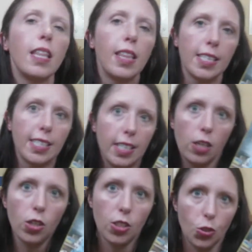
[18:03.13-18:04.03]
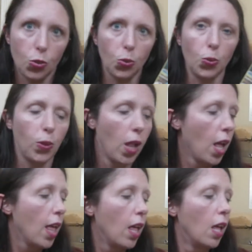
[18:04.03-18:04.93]
The Secret School.
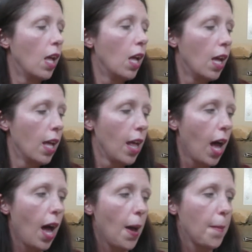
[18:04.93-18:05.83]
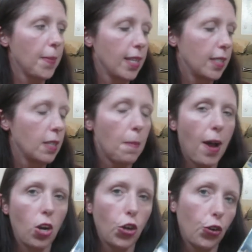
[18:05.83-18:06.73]
This is
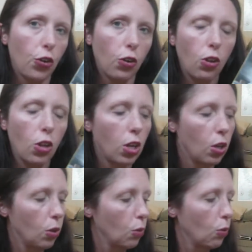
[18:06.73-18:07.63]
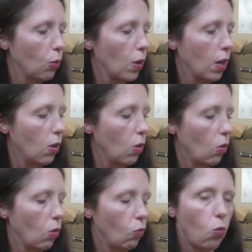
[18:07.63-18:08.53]
about a girl who
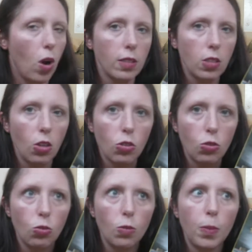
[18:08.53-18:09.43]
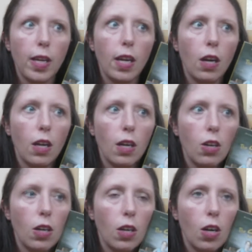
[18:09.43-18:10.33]
wants to go to school, but
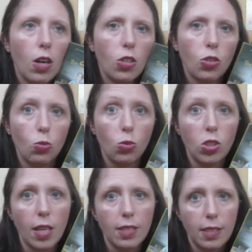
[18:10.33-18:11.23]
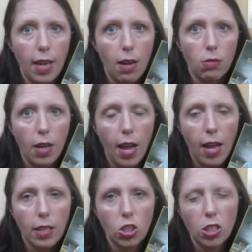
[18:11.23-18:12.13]
her school shuts down,
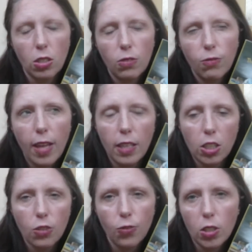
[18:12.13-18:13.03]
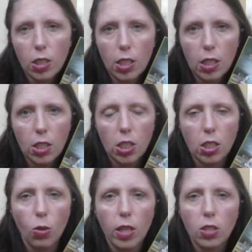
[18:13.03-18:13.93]
and I think she's 14. She's
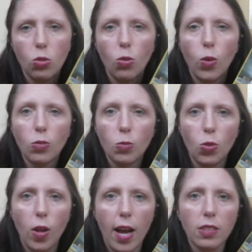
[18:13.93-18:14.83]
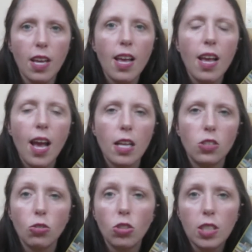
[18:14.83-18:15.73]
going into a one-room schoolhouse, and
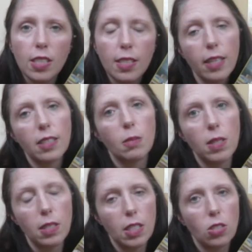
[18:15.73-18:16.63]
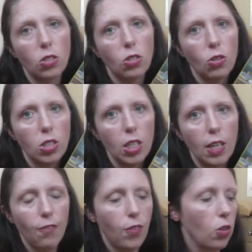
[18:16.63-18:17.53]
so she decides to be the teacher so that she
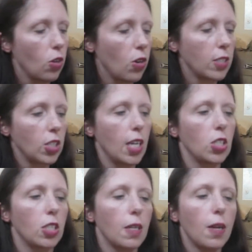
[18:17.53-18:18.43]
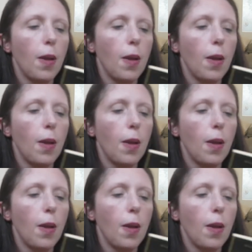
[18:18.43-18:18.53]
can further her education.